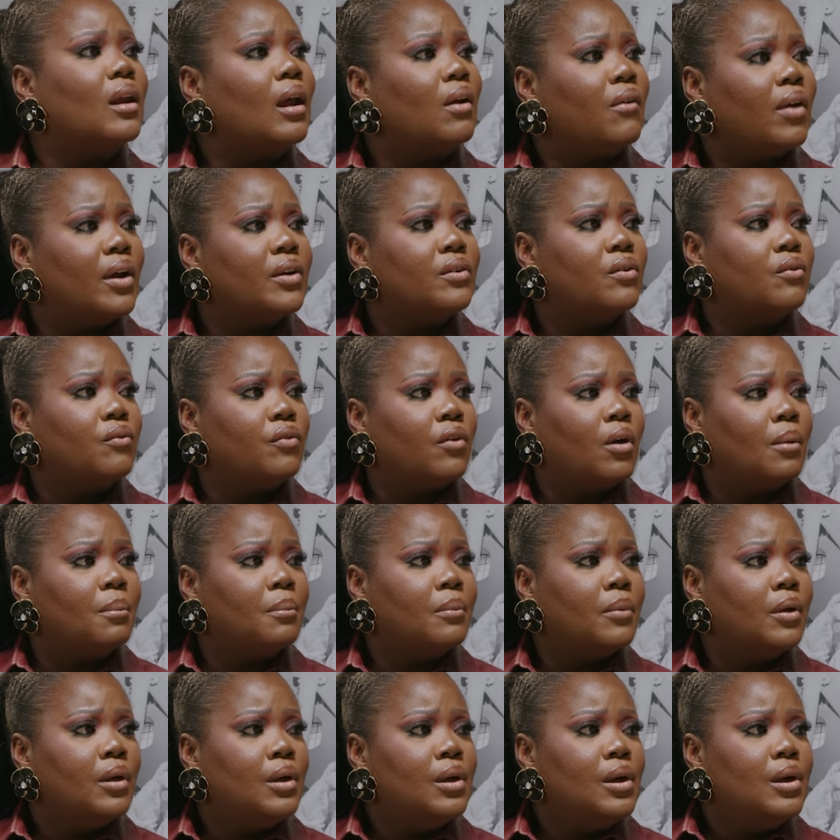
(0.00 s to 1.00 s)
direction
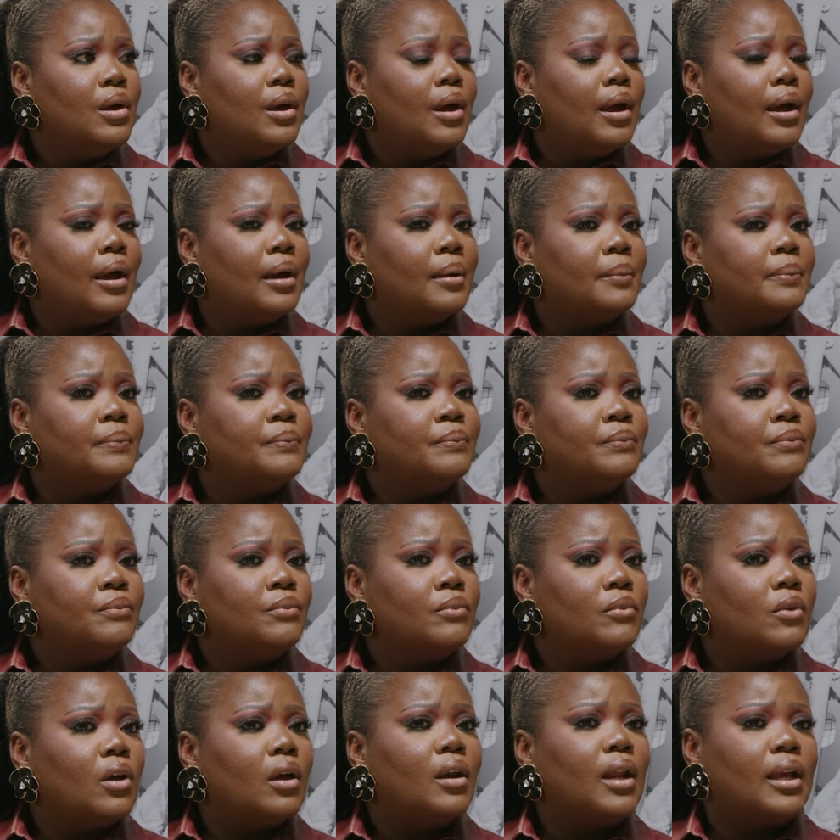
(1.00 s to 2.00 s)
from,
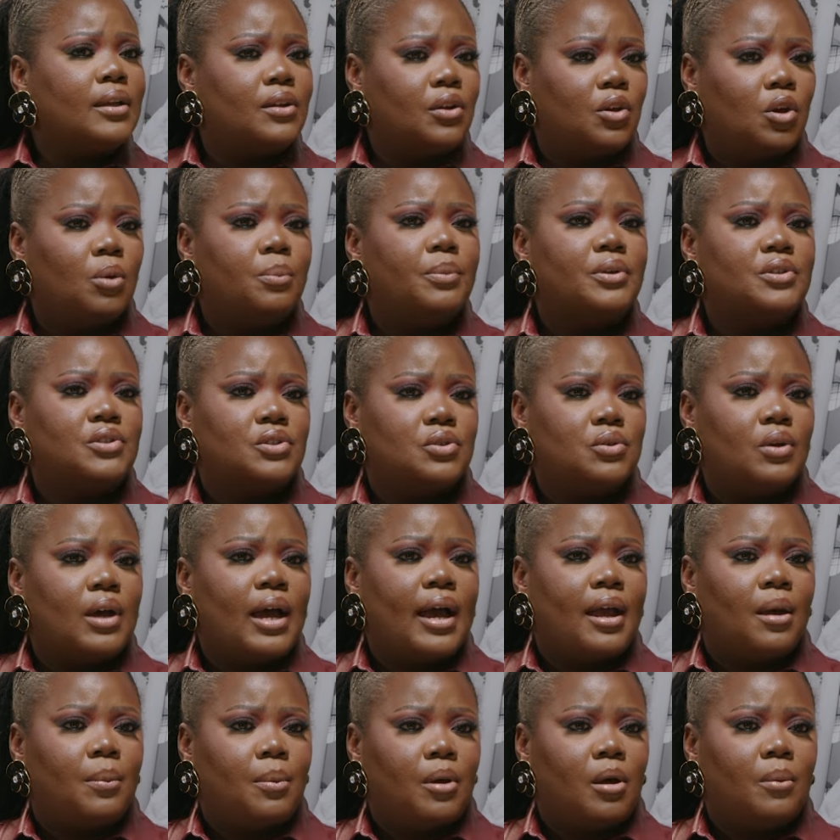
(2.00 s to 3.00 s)
connecting your business to a
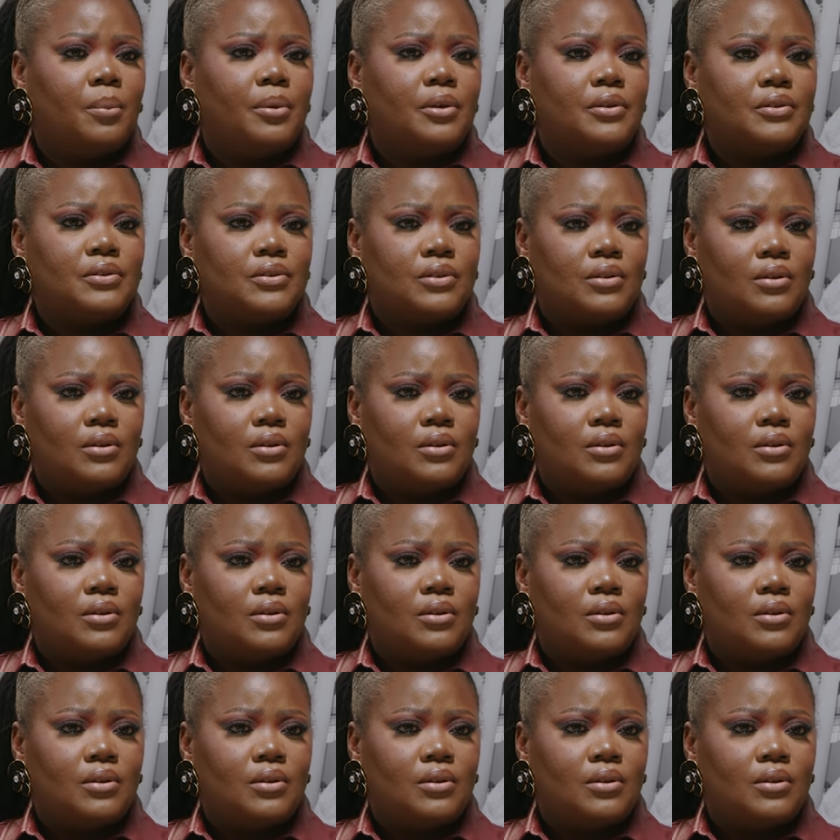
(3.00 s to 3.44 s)
higher purpose.